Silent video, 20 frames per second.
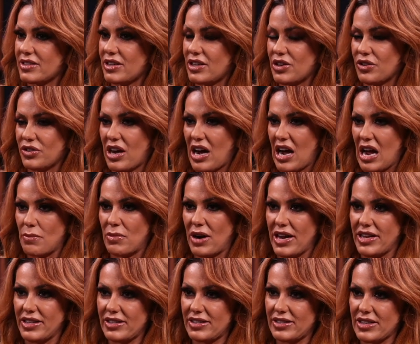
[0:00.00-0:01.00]
that I
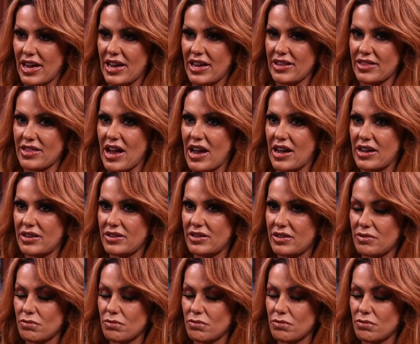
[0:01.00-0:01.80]
might say that